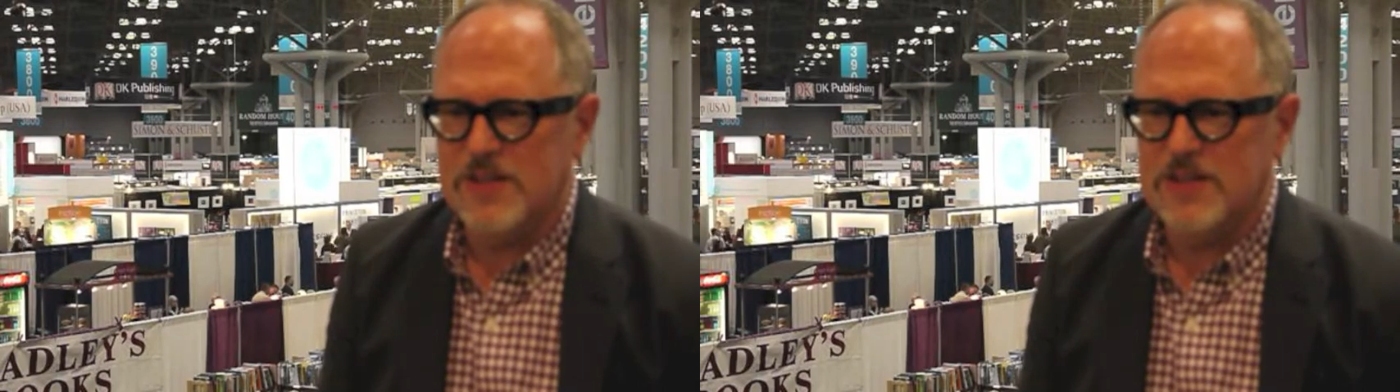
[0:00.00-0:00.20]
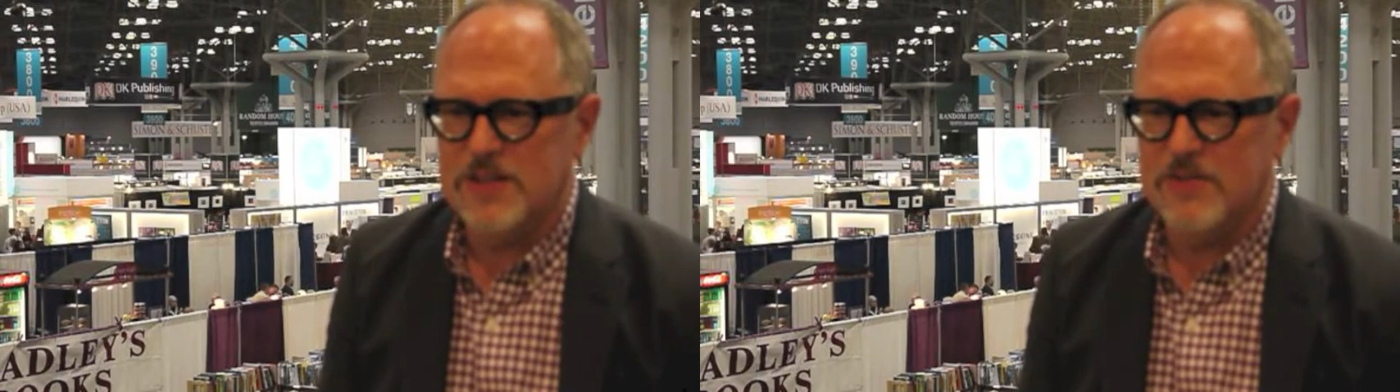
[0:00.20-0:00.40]

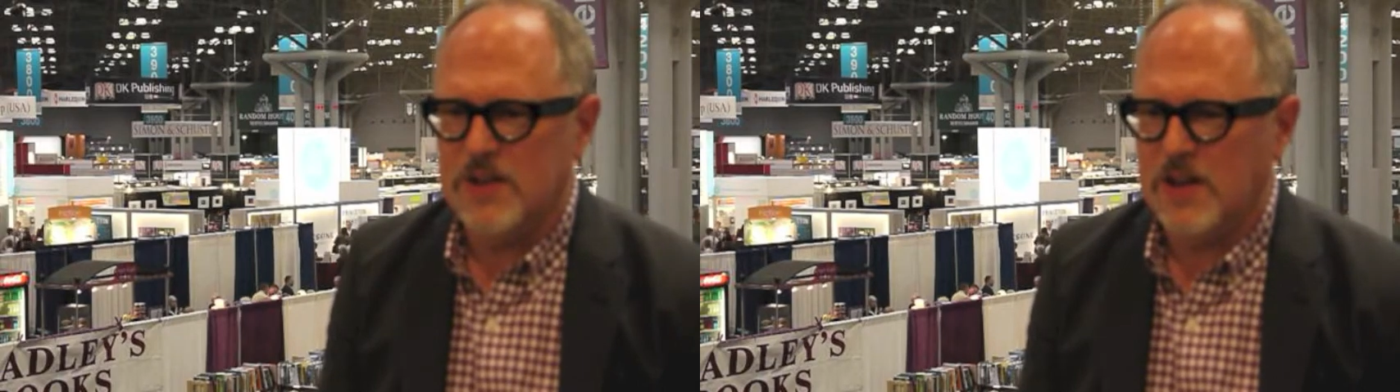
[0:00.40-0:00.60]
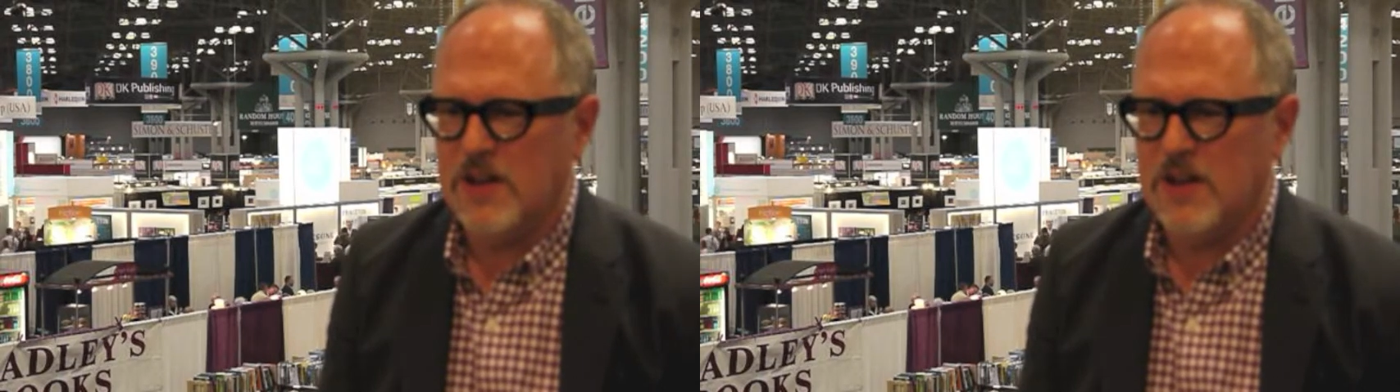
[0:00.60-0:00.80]
And then I
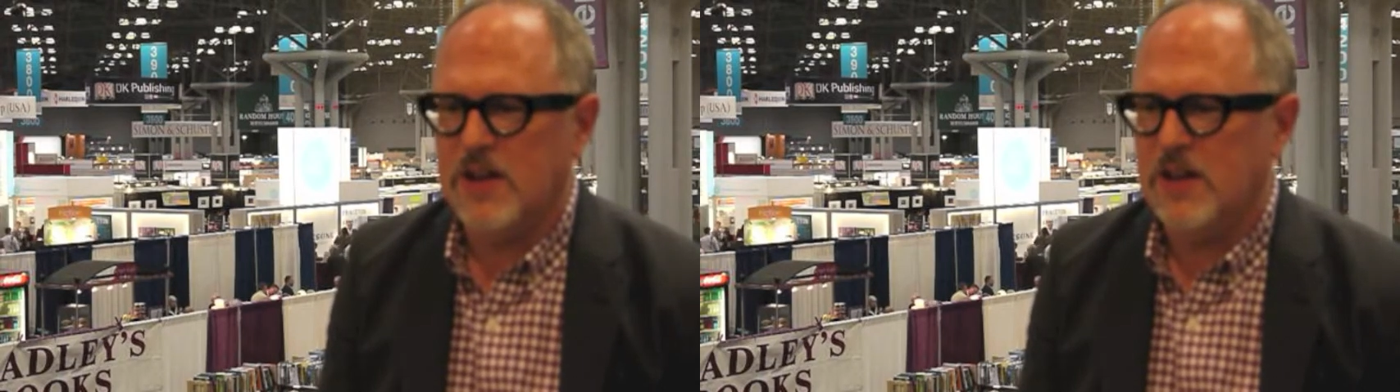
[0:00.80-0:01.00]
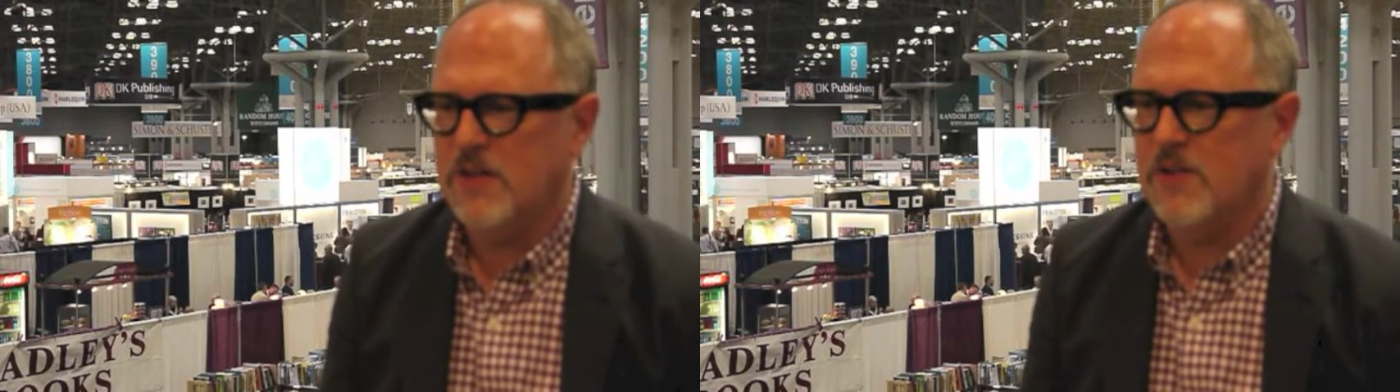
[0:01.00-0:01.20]
went, I,
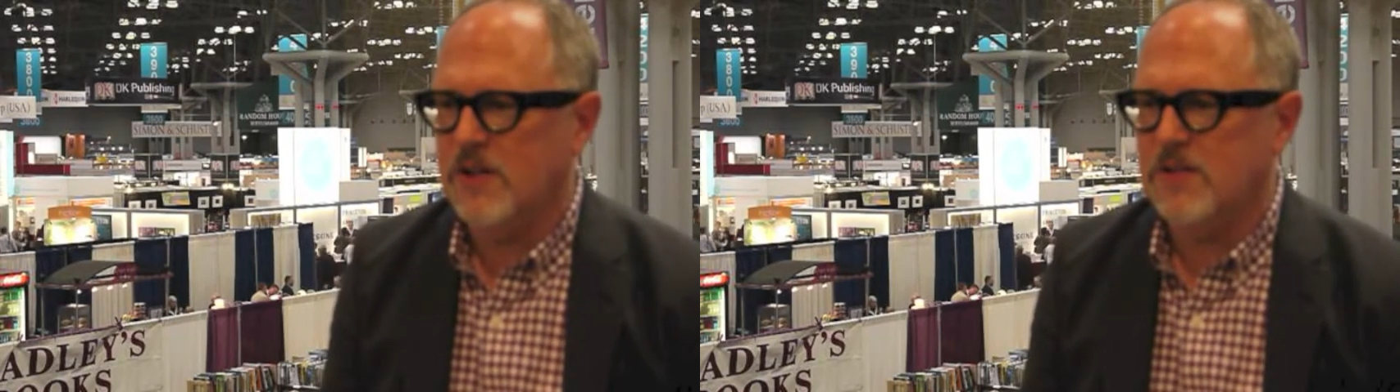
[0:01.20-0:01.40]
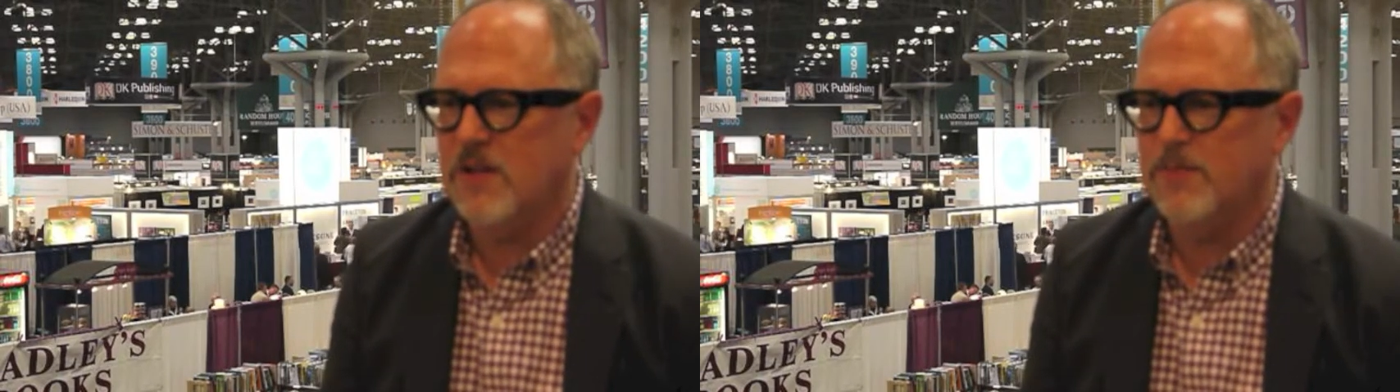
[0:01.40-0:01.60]
I know,
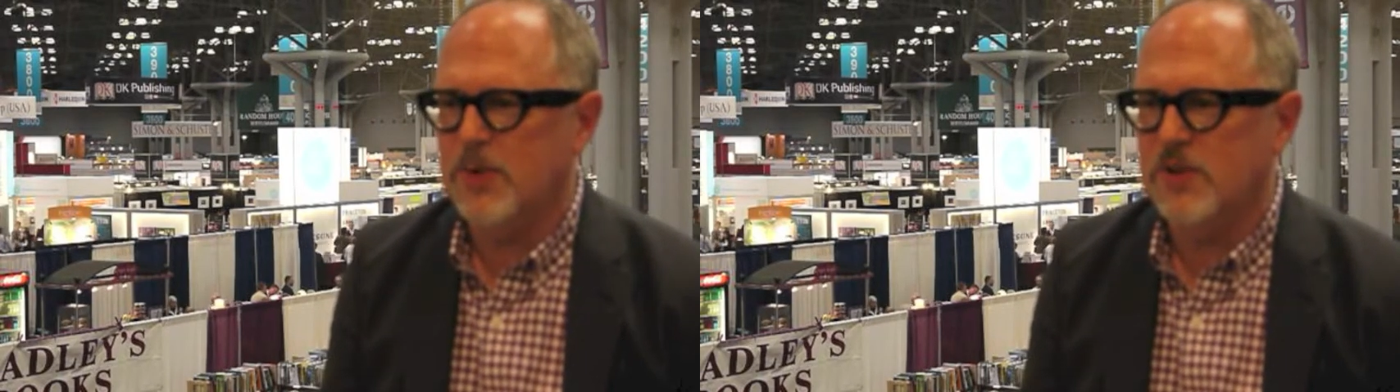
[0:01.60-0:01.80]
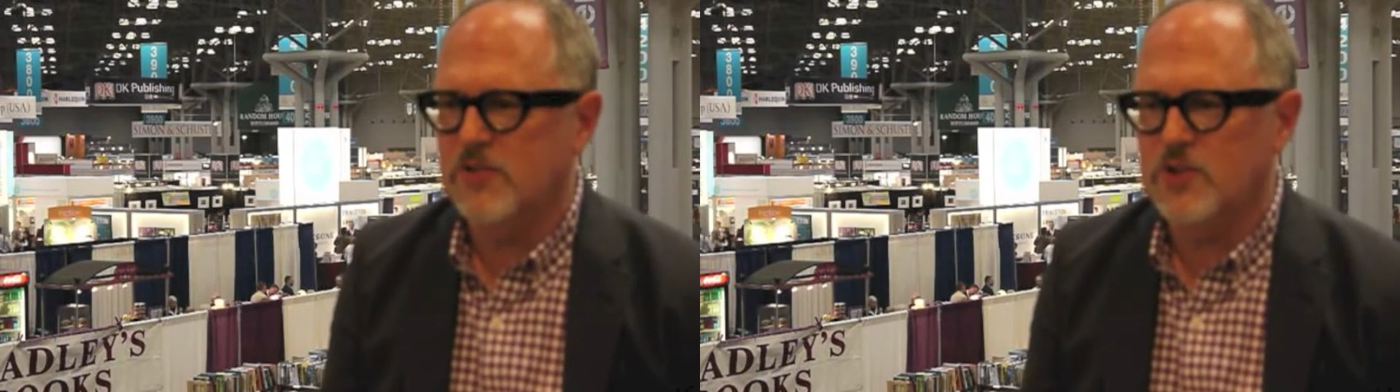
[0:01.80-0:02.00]
I'll, I'll
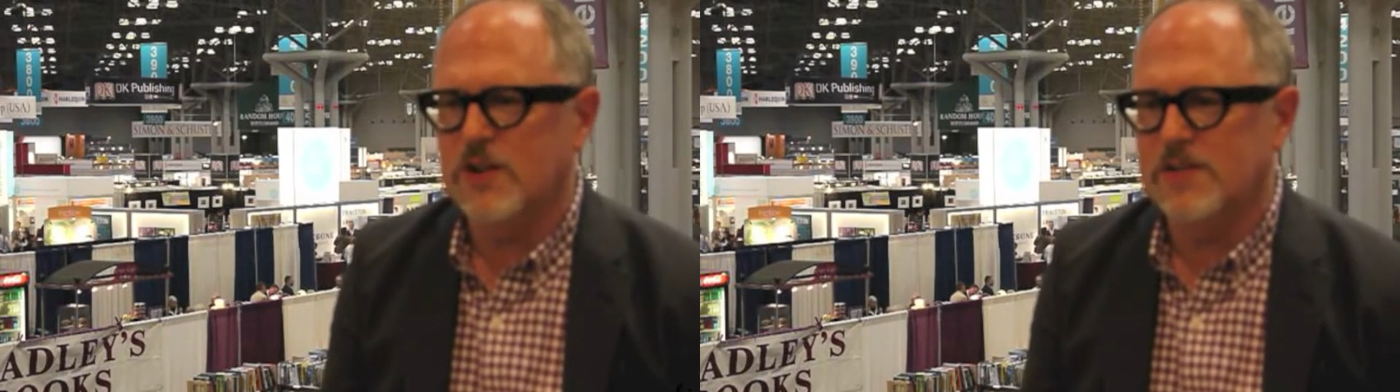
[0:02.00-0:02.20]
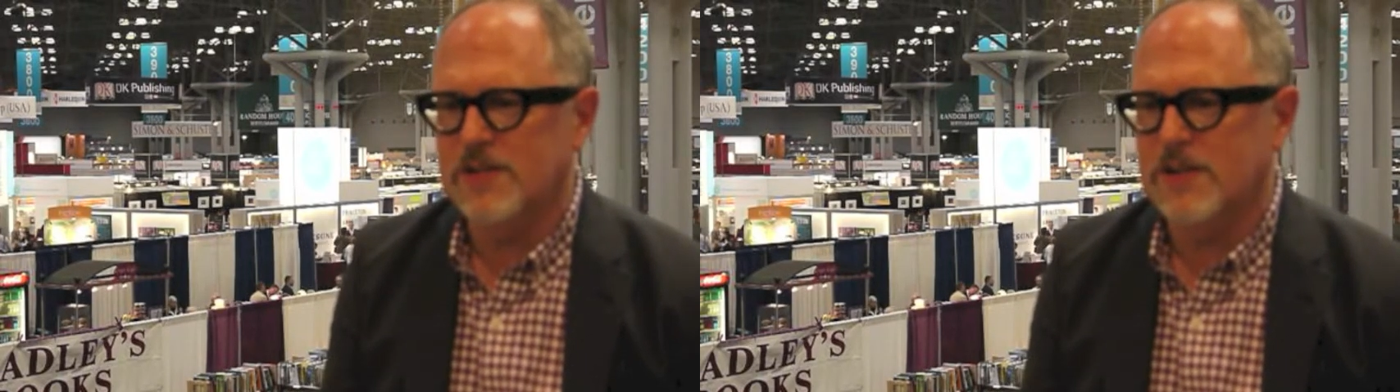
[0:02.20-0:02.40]
pull a
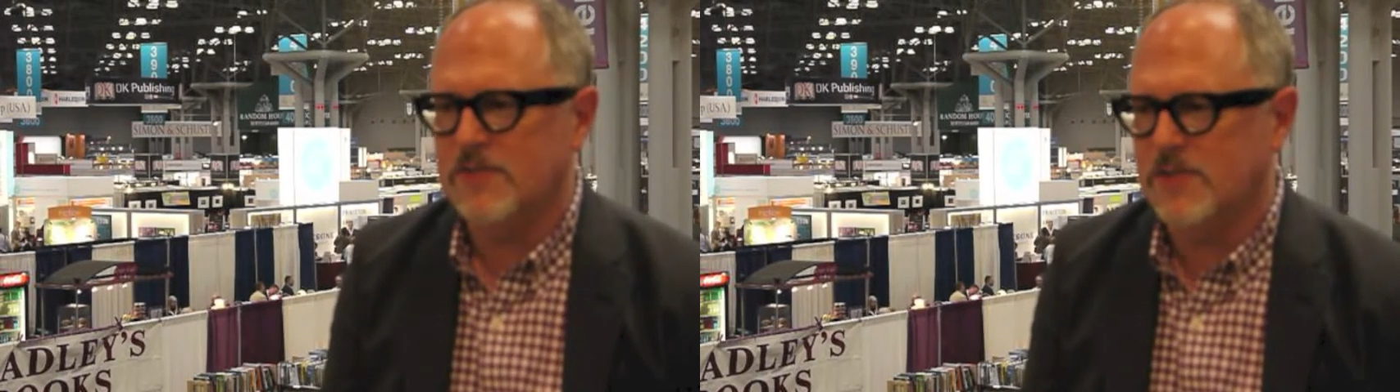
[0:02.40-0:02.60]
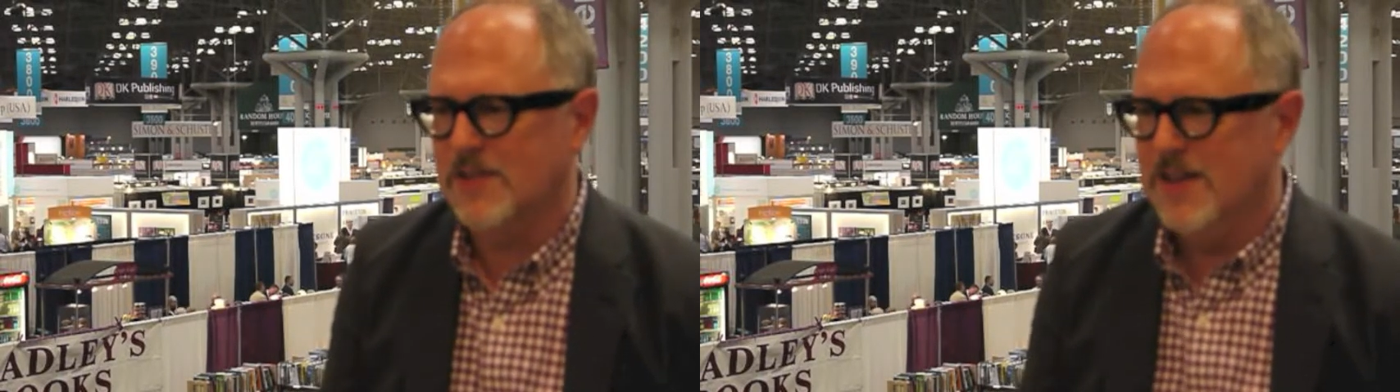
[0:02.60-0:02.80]
Charlton
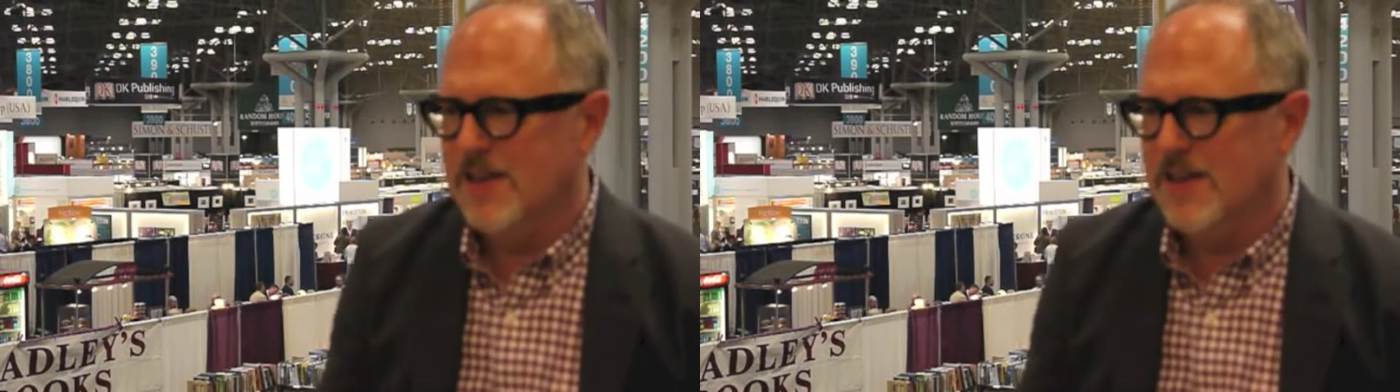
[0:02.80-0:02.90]
Heston.